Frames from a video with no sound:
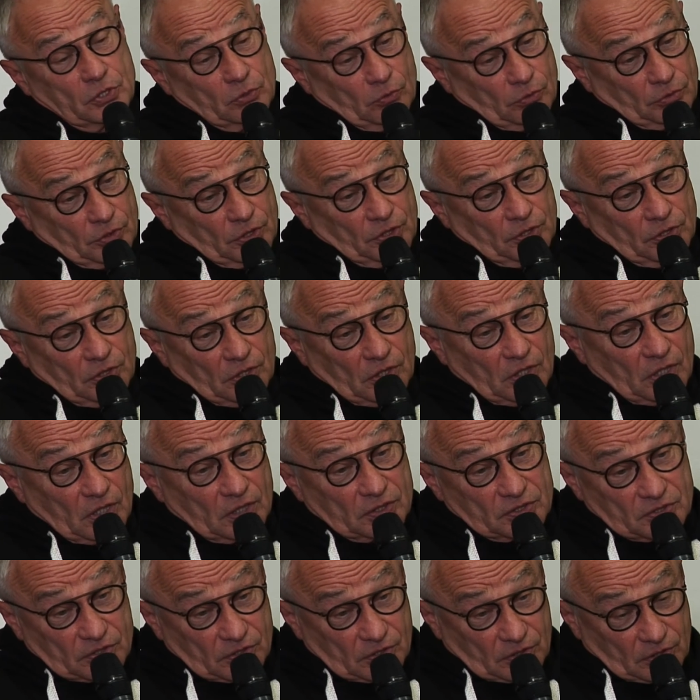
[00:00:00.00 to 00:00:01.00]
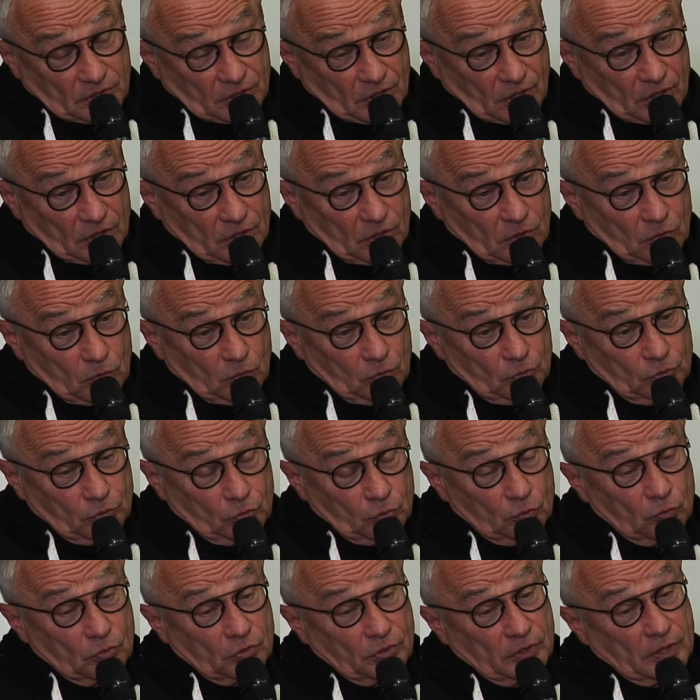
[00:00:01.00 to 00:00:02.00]
um,
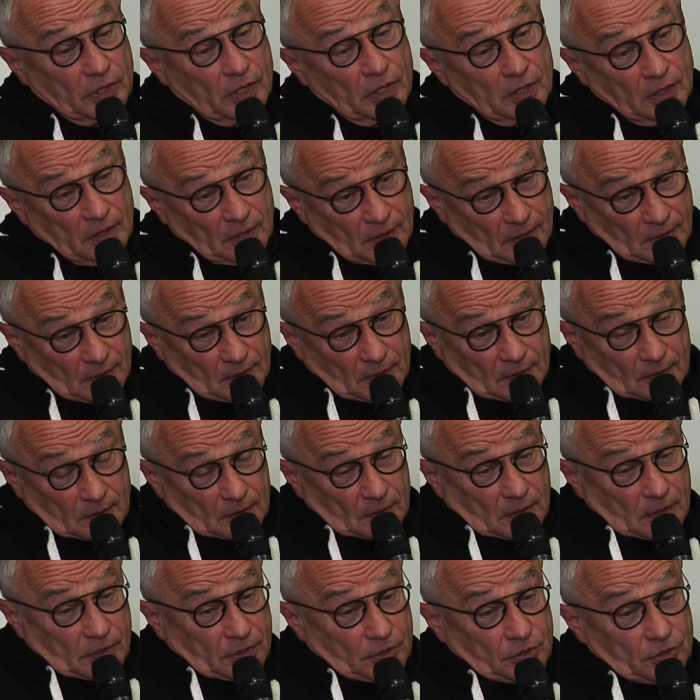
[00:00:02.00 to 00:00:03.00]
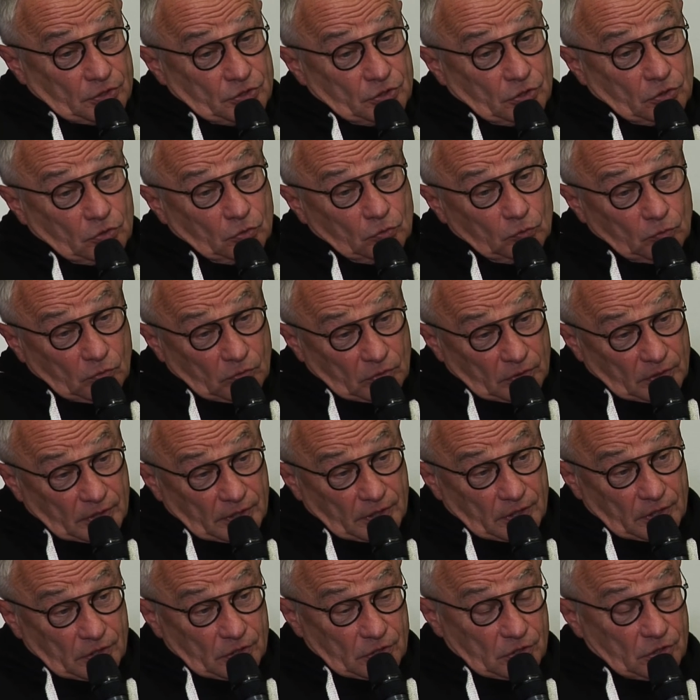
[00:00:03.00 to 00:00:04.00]
in the meantime, uh,
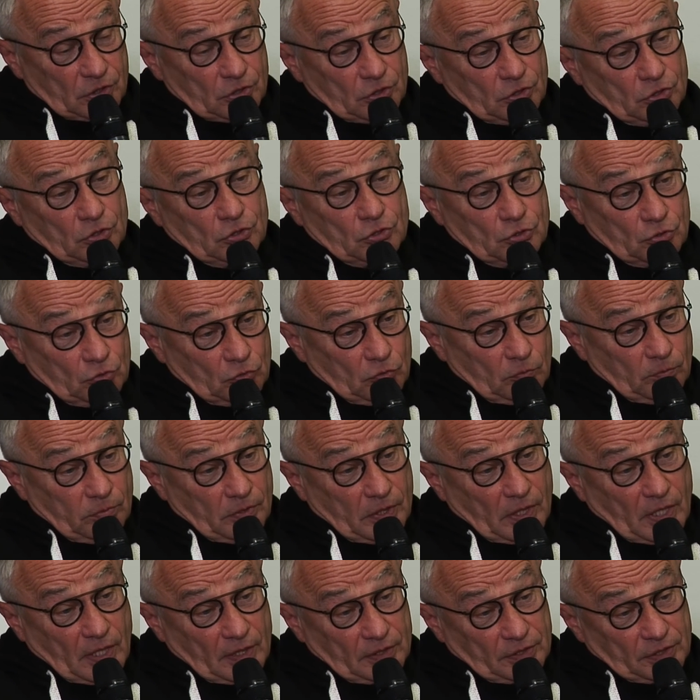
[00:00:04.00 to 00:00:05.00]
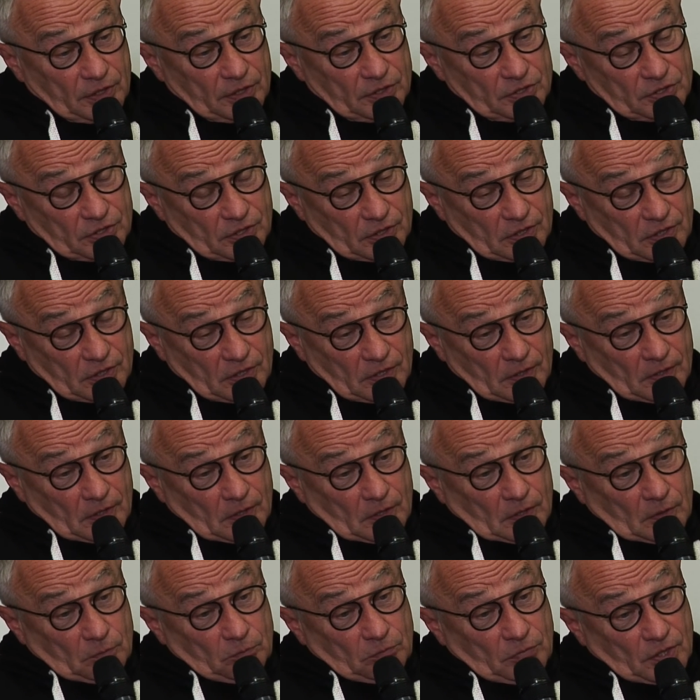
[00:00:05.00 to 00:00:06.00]
uh, construction
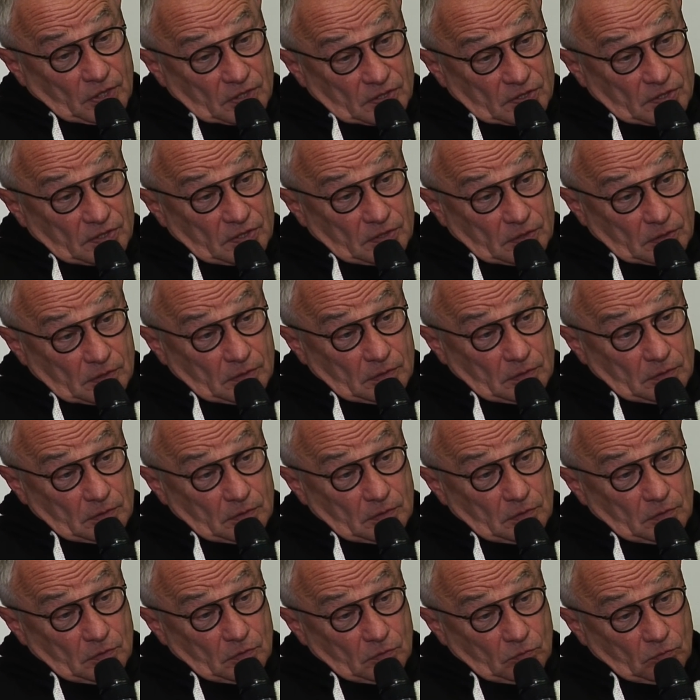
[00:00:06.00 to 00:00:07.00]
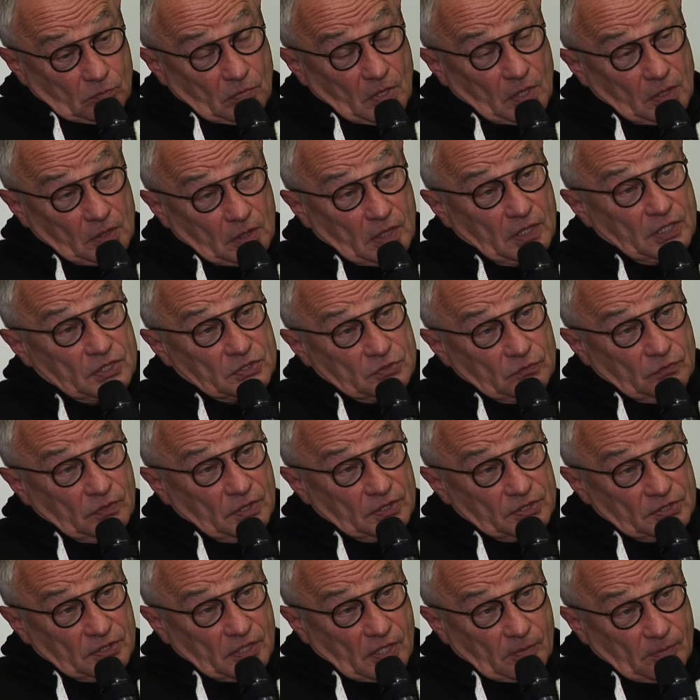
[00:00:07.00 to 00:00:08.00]
uh, development in the
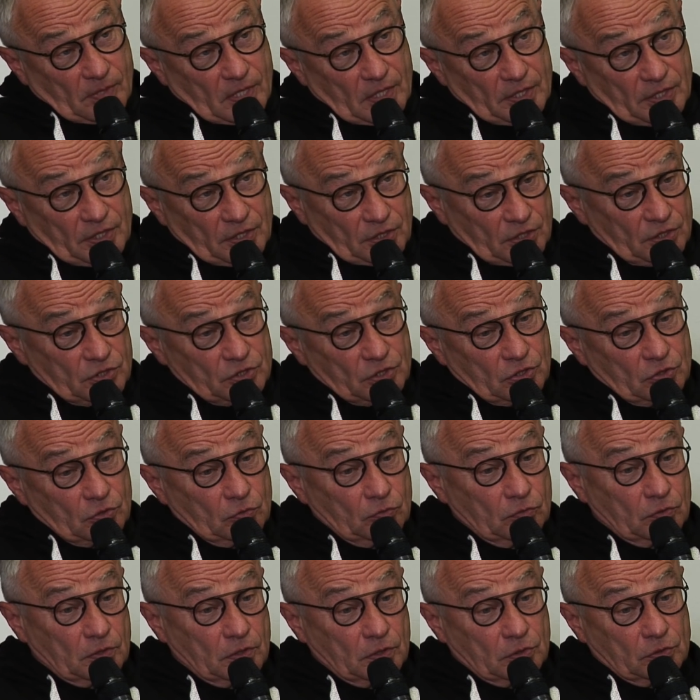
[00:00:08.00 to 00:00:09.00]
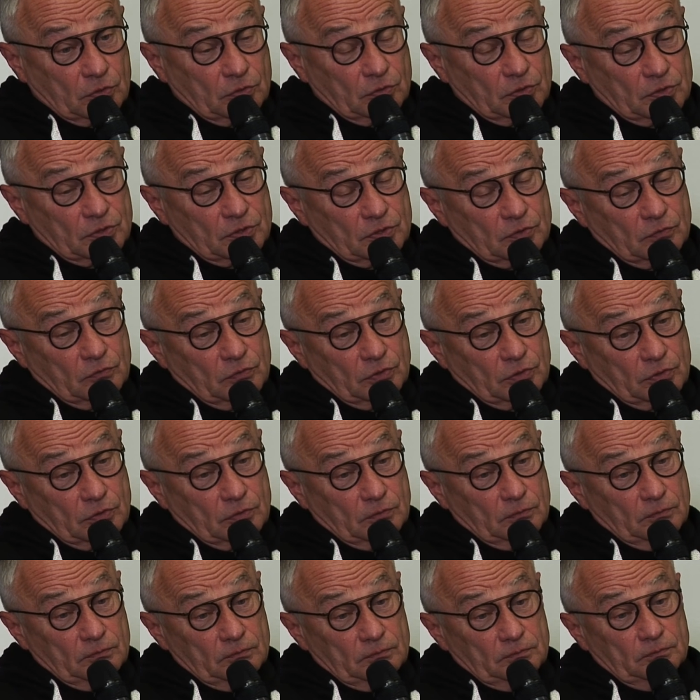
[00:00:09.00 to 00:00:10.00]
left bank
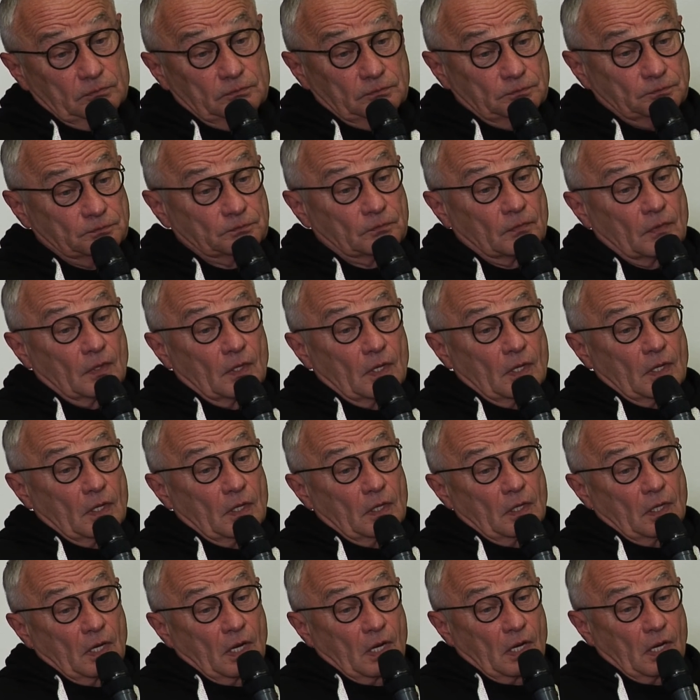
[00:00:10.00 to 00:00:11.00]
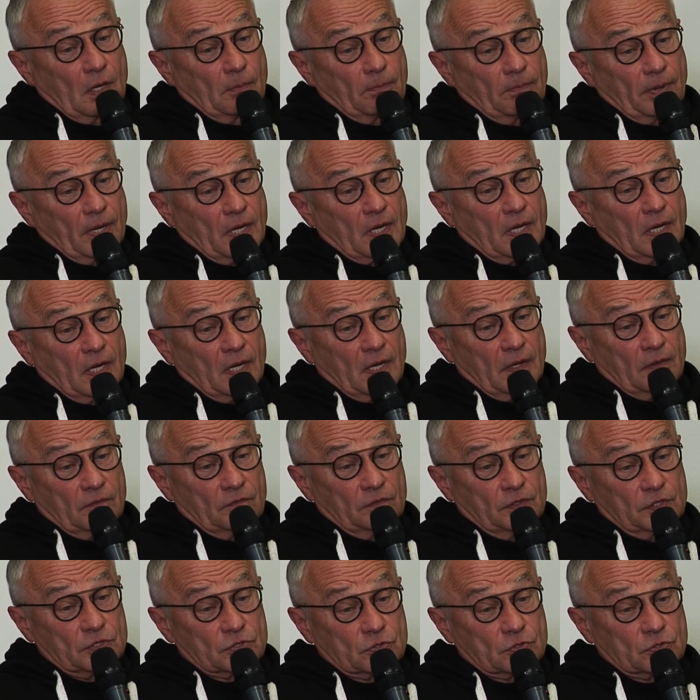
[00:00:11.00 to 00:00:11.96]
remains very rudimentary.